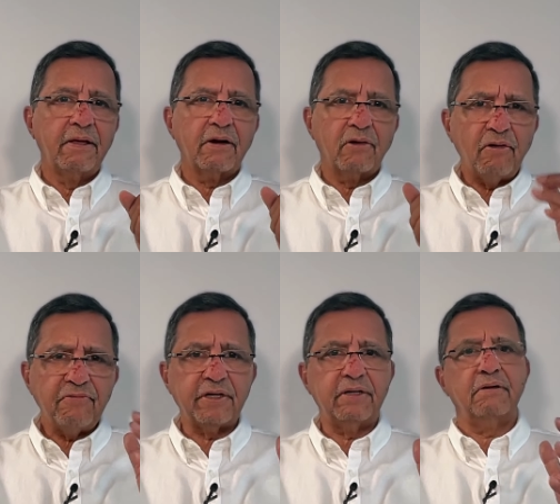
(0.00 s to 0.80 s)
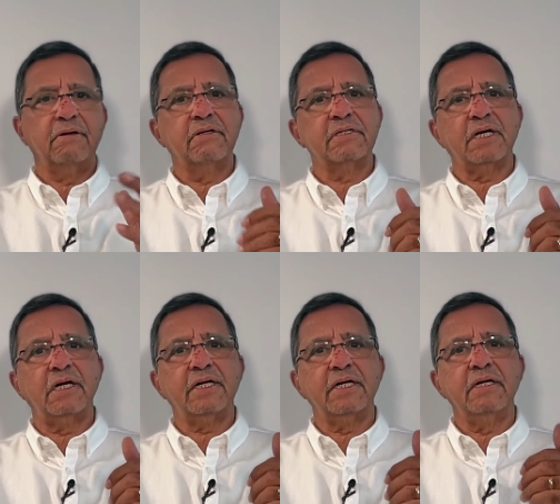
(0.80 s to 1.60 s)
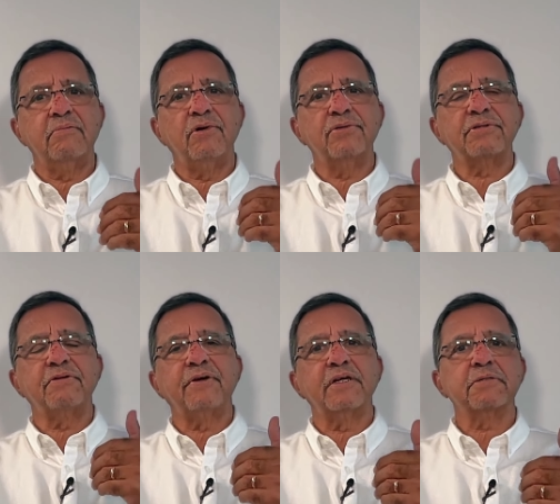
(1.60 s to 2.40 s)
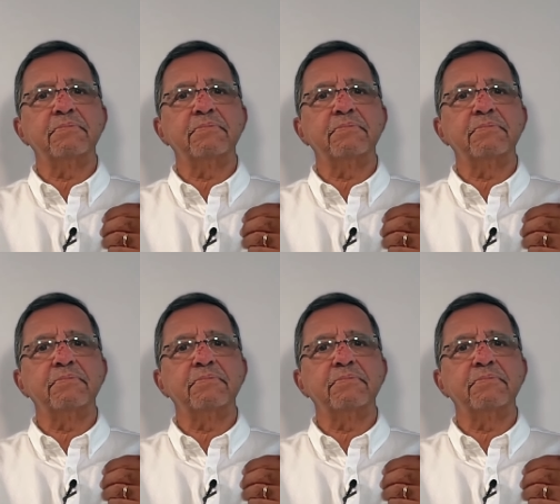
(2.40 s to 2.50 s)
COVID resulted in most of us